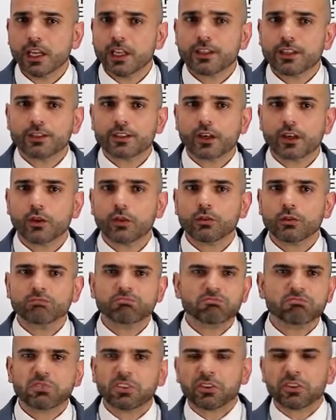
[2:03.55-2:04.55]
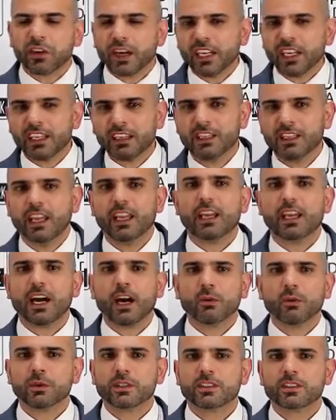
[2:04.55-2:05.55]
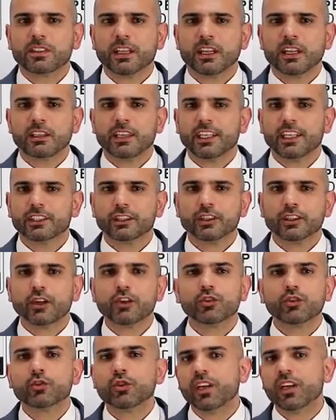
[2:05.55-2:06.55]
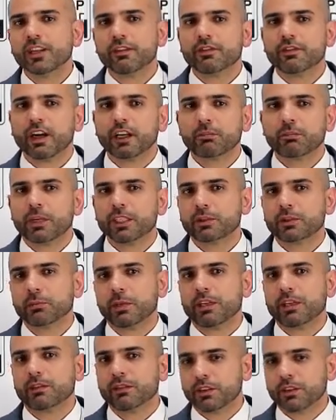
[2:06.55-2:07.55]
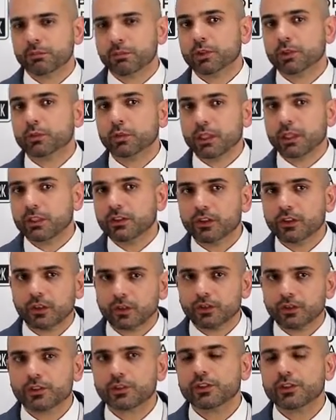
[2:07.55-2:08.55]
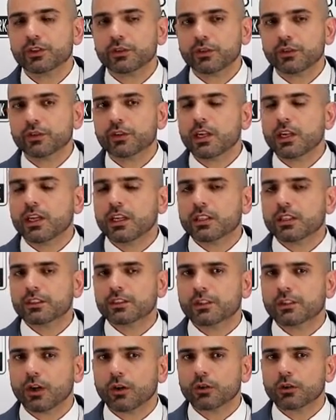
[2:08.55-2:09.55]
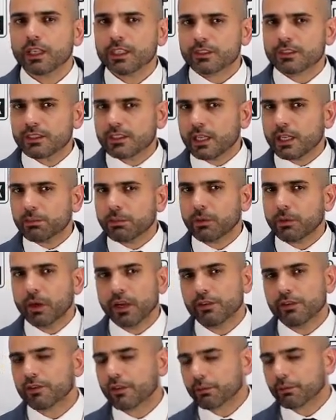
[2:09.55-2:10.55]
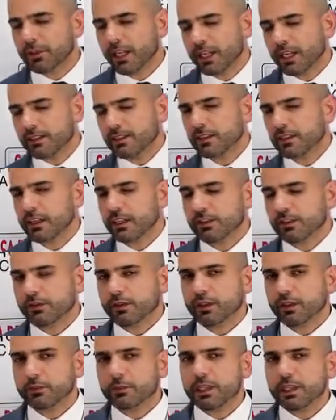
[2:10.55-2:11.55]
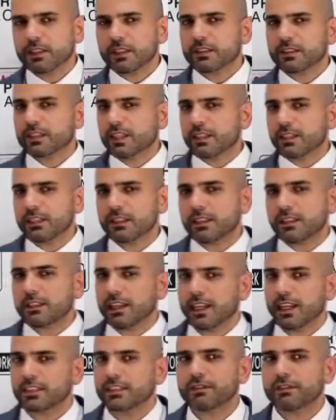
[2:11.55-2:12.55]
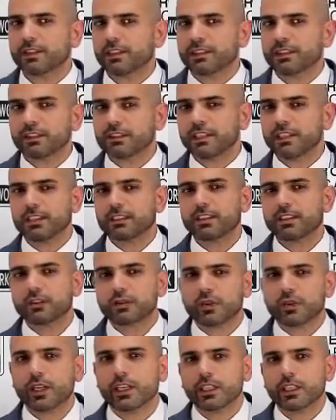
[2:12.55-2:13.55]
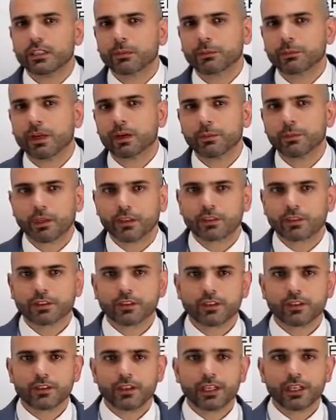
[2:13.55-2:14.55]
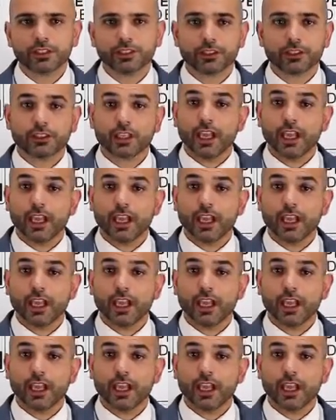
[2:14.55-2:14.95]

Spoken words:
So already there, I would say that you don't really find much benefit between those two. So let's step away from that side for a bit and say that the tax efficiency isn't really the primary consideration.